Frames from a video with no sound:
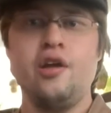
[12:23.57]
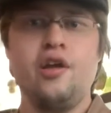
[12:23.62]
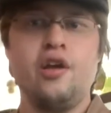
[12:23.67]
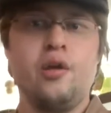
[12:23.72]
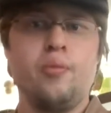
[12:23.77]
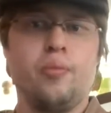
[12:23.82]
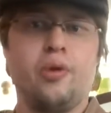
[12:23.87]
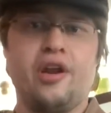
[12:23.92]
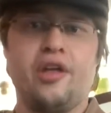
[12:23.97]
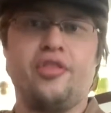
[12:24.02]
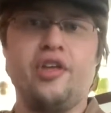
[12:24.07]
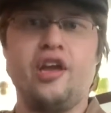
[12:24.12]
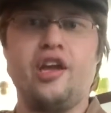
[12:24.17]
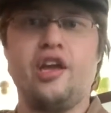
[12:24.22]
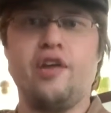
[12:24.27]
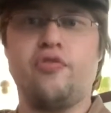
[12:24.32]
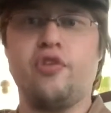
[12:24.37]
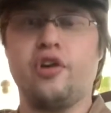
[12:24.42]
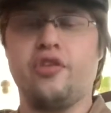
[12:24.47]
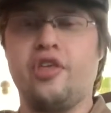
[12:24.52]
But I think
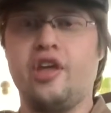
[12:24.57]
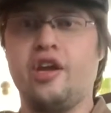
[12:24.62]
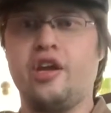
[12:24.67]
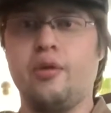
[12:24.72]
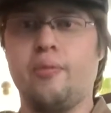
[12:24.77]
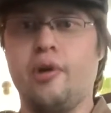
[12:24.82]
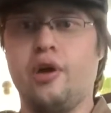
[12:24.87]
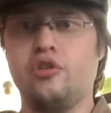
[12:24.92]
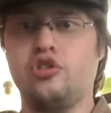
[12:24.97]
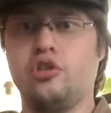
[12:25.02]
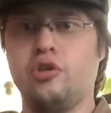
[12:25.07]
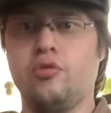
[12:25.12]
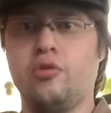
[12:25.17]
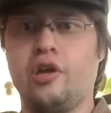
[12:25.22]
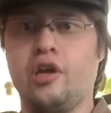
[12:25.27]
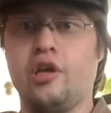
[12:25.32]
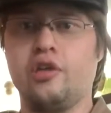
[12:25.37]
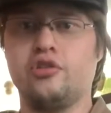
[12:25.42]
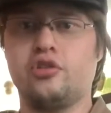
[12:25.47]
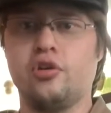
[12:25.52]
if you're thinking about
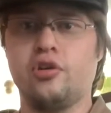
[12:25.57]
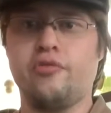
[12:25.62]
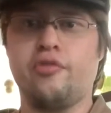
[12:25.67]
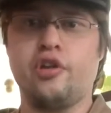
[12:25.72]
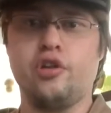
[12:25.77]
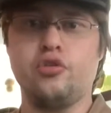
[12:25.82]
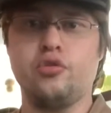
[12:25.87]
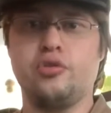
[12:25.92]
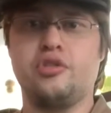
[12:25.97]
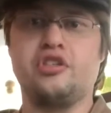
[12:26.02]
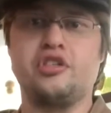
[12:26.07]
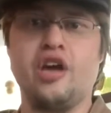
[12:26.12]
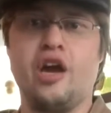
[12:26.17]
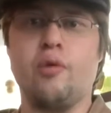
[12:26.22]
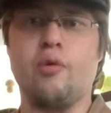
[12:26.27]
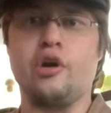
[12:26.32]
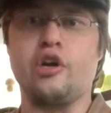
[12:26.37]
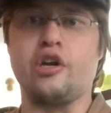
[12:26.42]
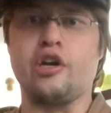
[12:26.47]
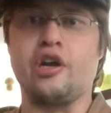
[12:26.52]
doing sort of a Luke
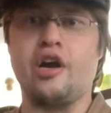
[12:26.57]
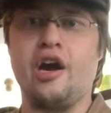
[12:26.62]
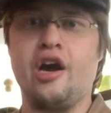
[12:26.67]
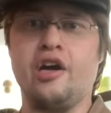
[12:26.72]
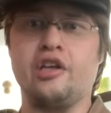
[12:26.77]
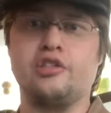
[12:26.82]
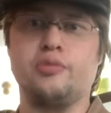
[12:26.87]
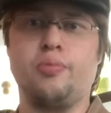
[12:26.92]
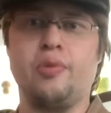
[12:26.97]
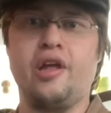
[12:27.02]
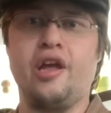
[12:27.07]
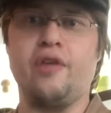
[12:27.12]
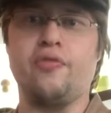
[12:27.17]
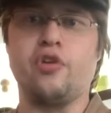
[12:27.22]
Skywalker cosplay,